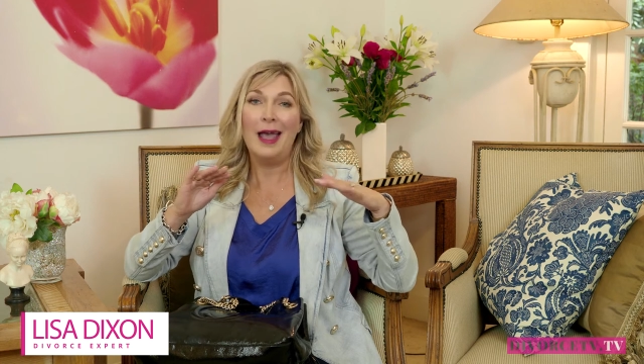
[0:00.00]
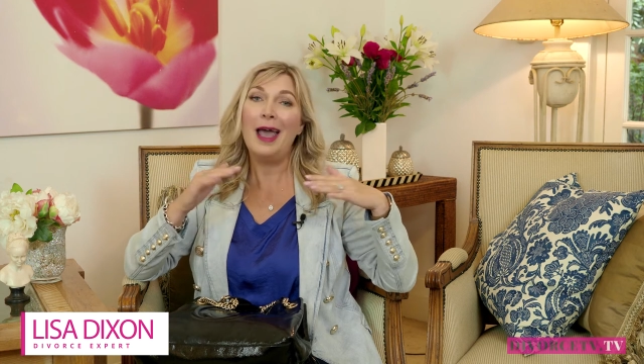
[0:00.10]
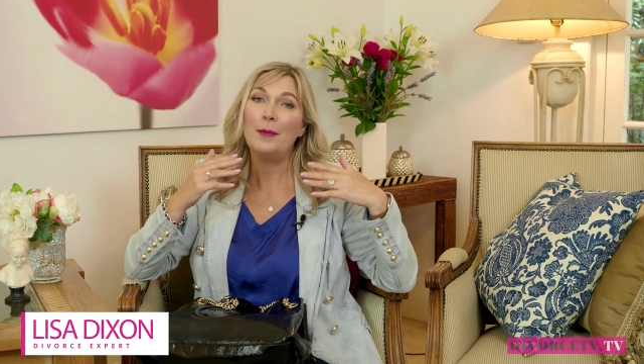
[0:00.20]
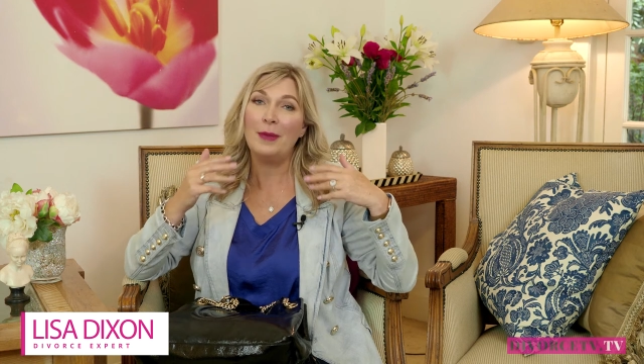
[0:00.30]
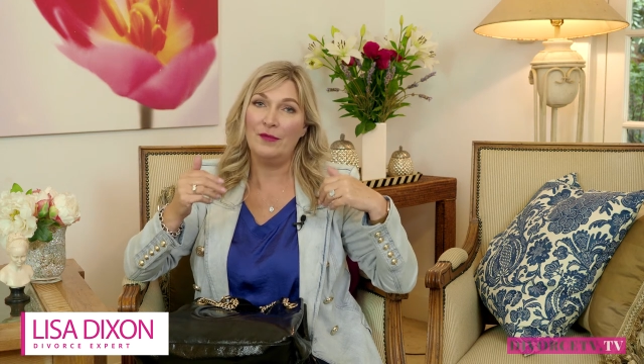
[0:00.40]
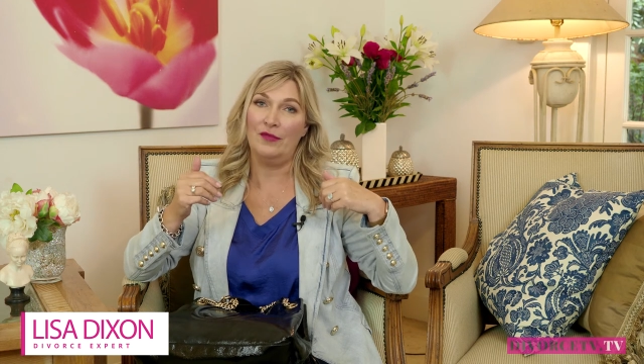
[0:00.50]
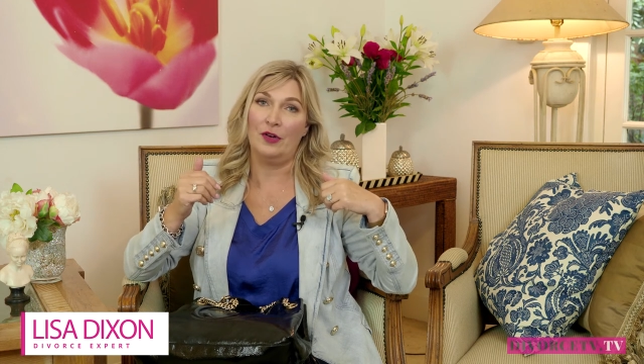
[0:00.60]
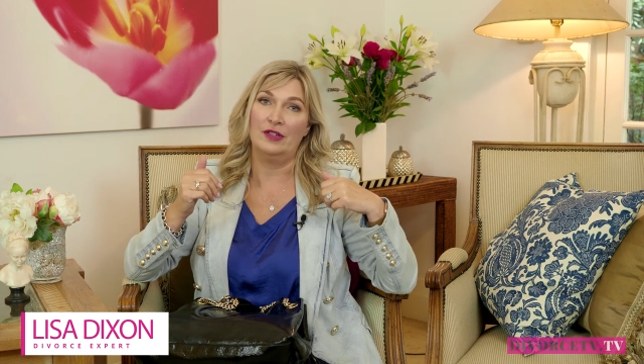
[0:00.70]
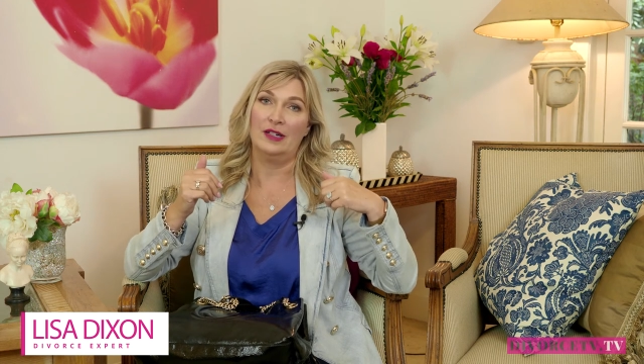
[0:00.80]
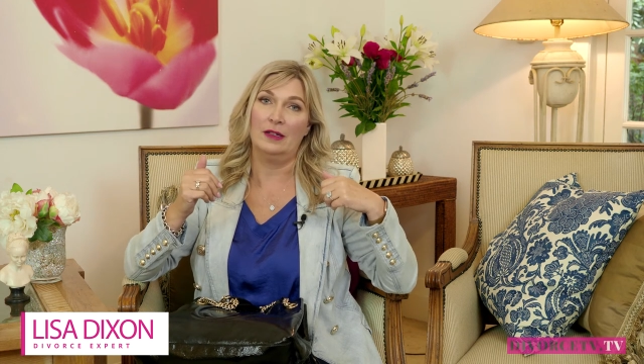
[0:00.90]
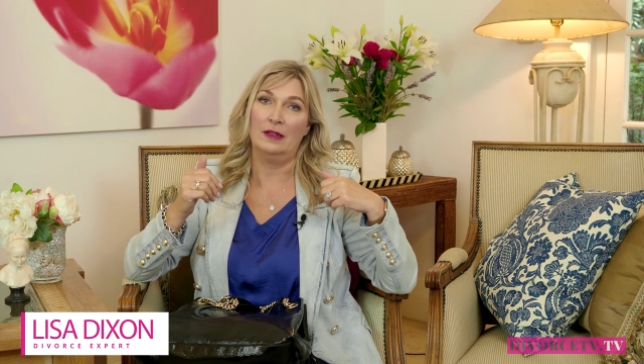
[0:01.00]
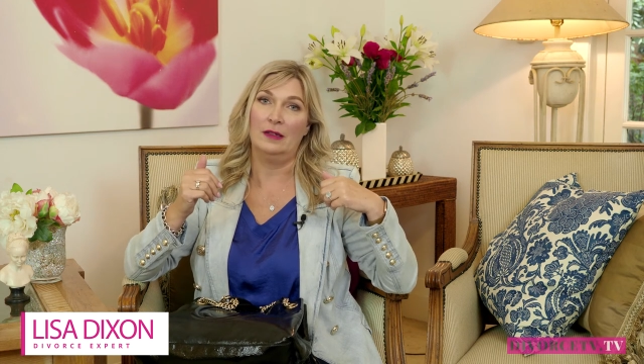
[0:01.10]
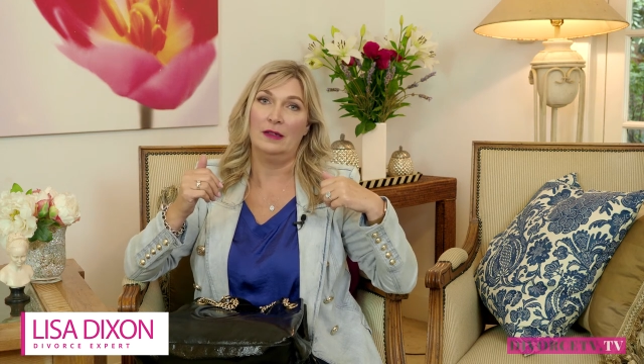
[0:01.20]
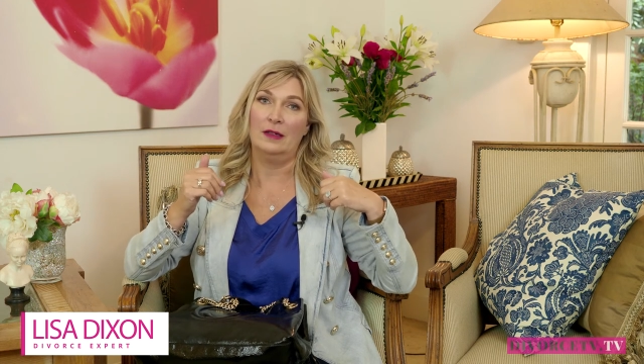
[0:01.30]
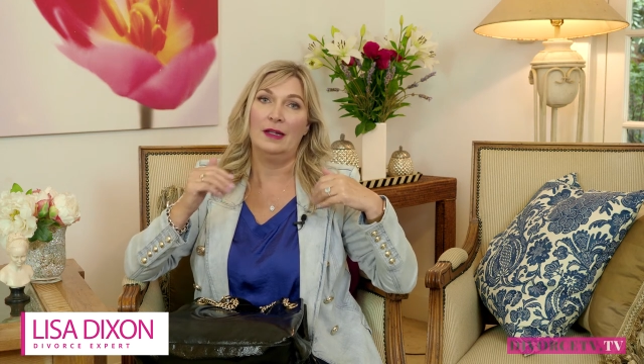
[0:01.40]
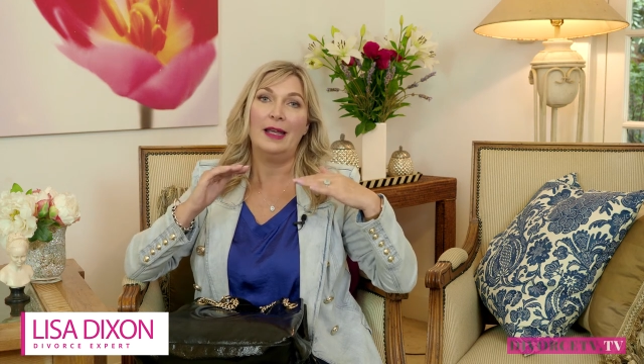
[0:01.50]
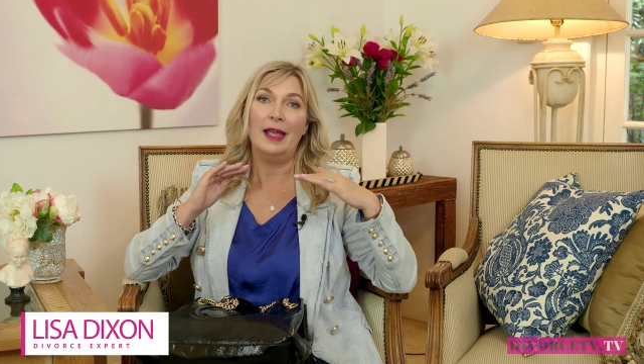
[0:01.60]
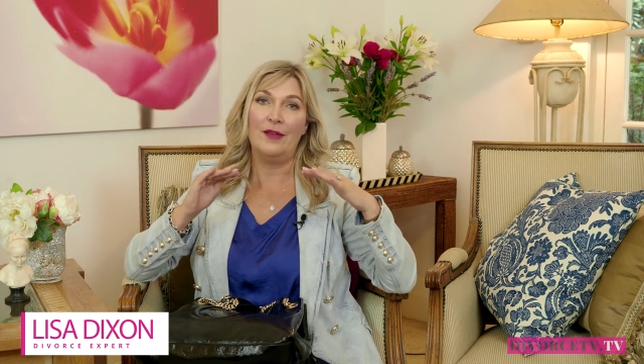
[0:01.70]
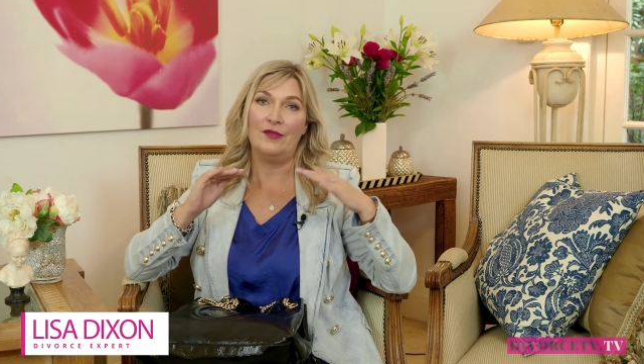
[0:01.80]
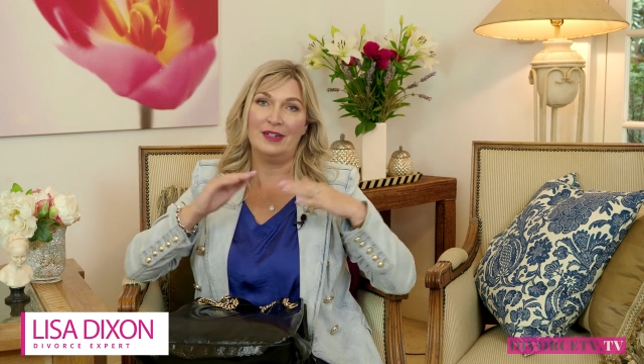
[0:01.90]
had been frozen.
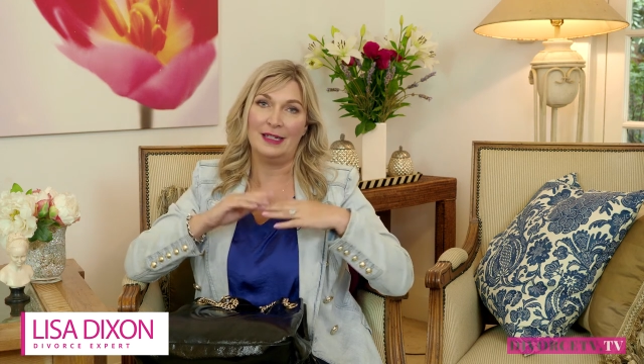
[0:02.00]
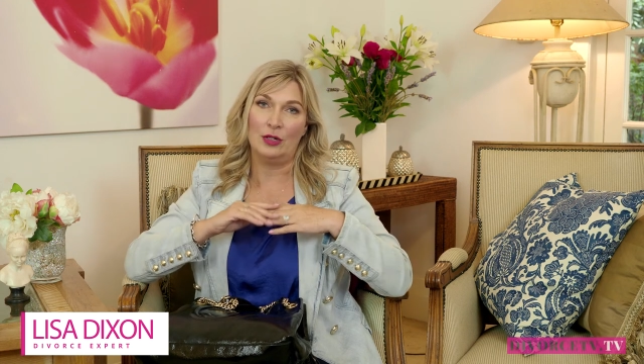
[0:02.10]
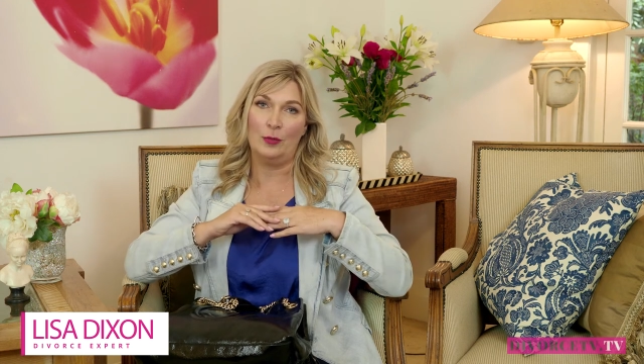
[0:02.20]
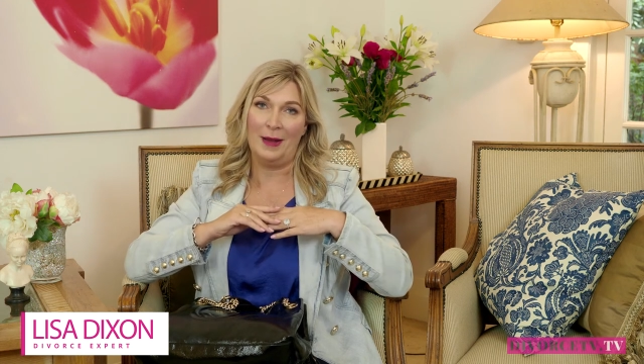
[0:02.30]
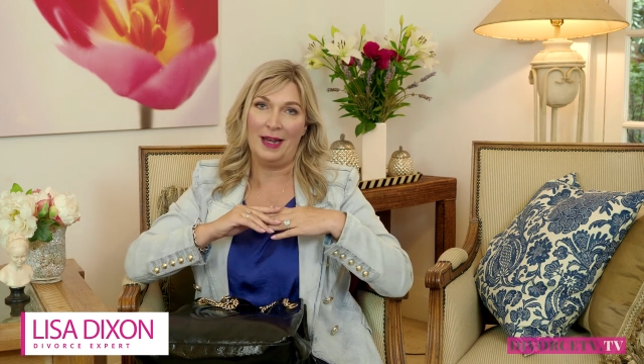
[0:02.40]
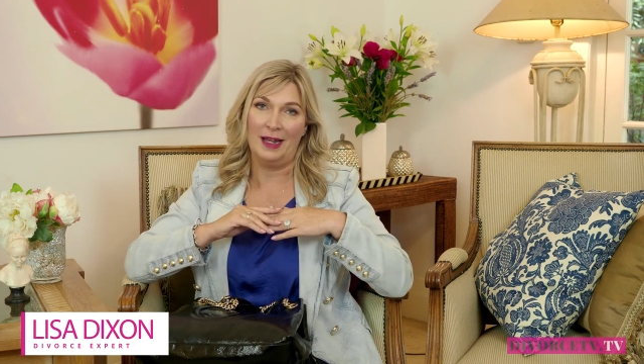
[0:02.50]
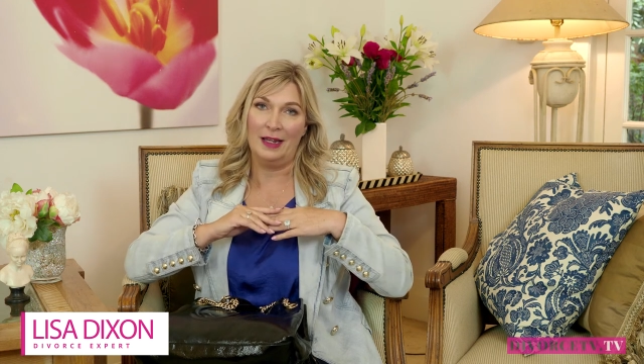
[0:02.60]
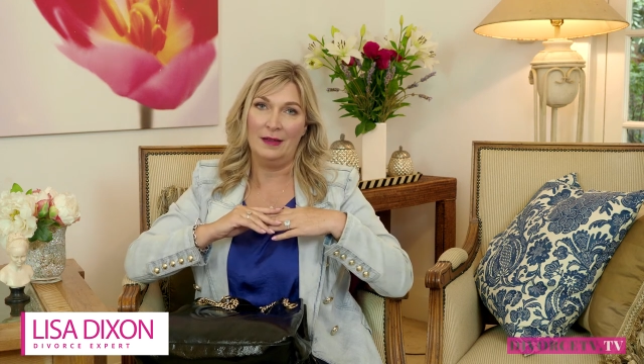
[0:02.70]
Every single penny.